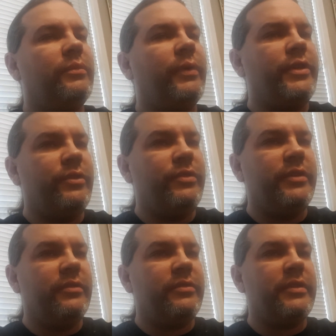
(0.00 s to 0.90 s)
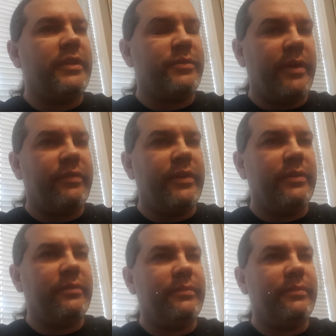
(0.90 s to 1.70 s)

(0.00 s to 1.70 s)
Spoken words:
What you choose is right for you.